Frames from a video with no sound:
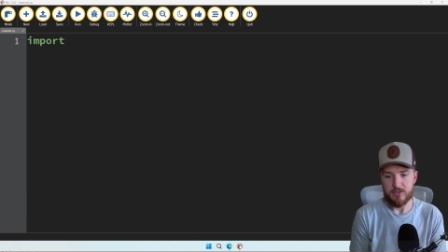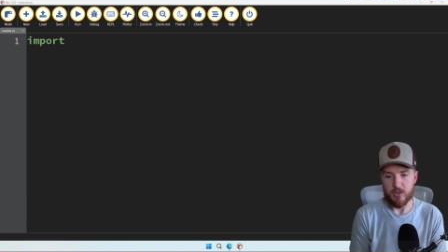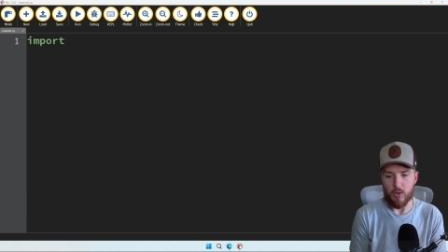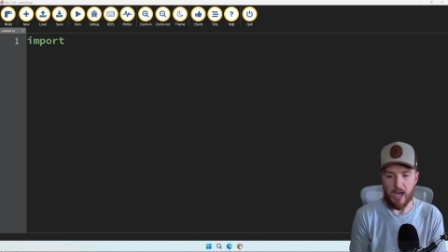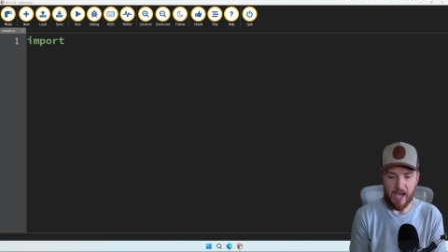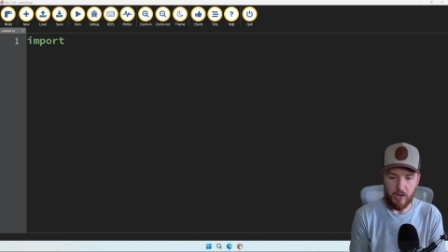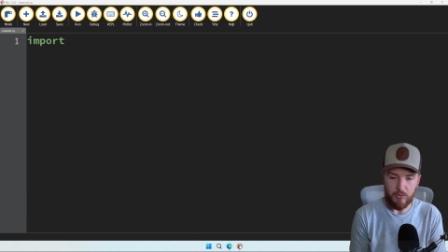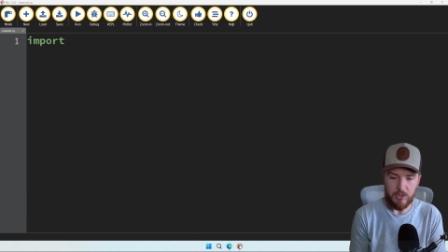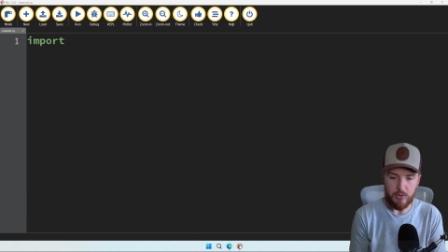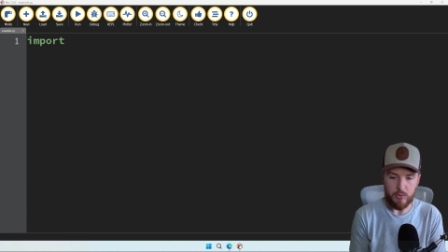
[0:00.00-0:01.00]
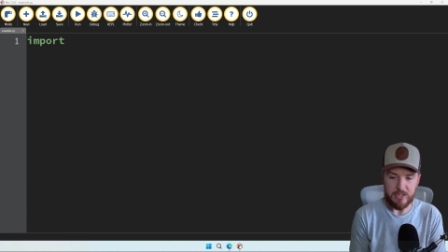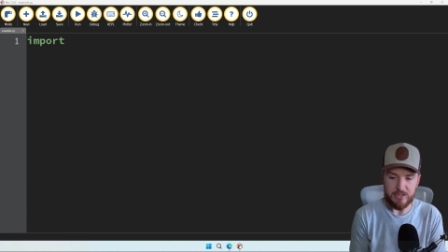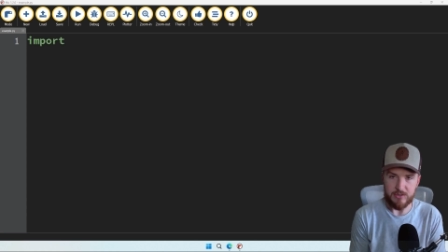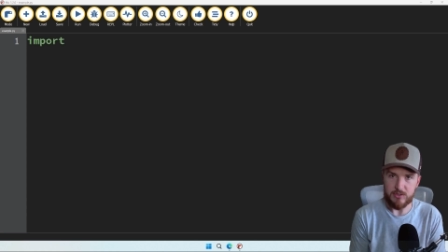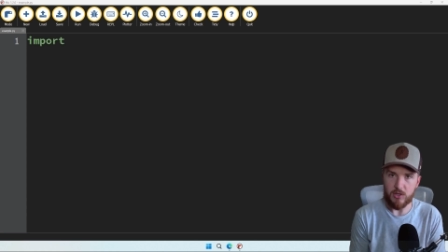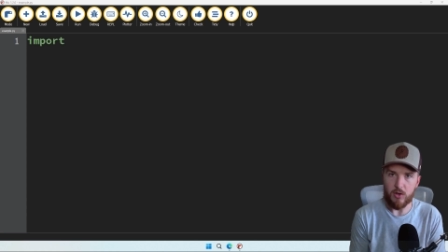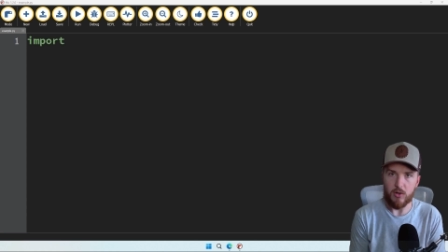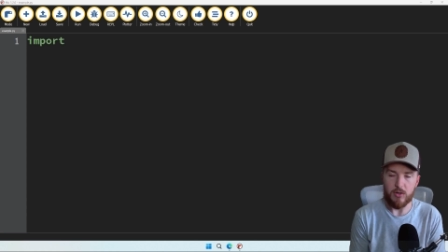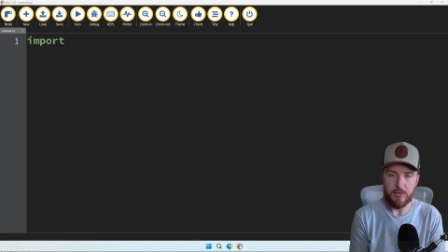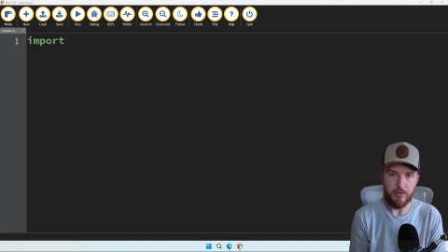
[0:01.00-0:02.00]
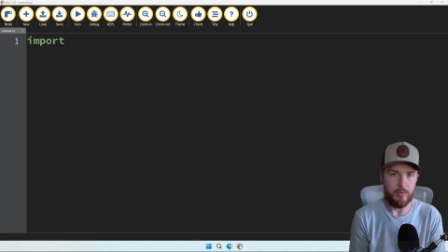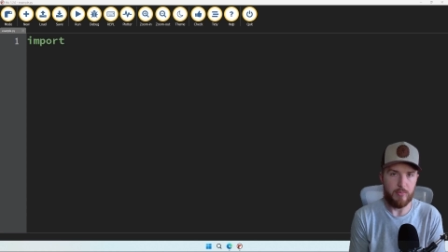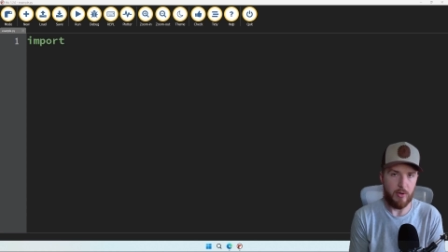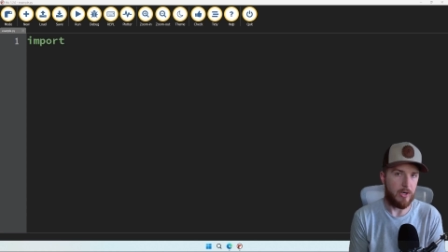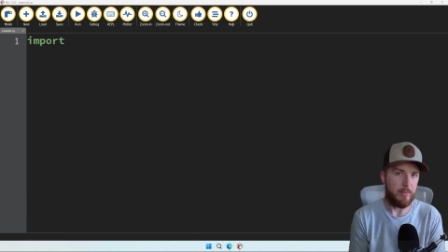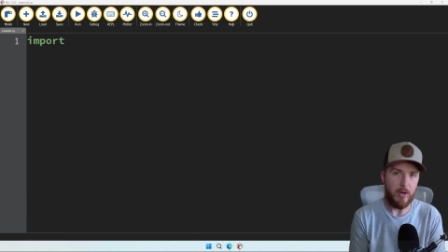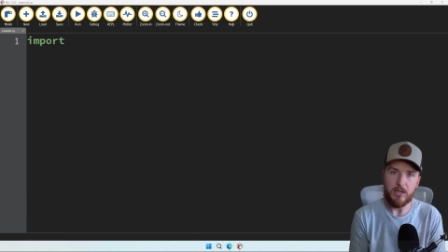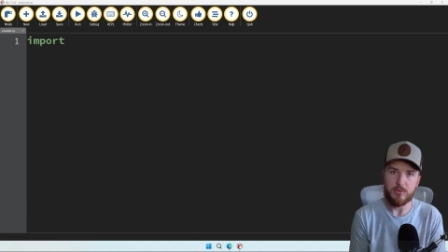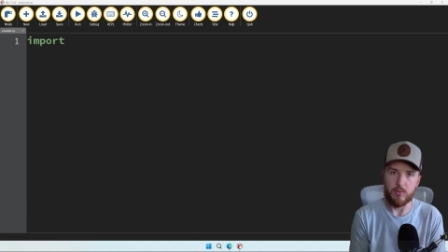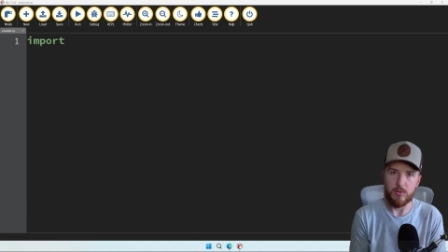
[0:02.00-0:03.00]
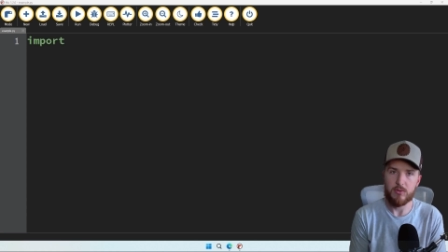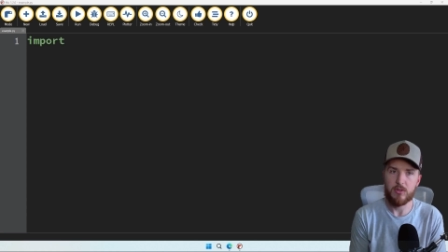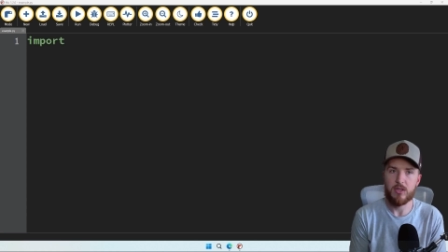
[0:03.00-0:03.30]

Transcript: So how do you install a third-party module?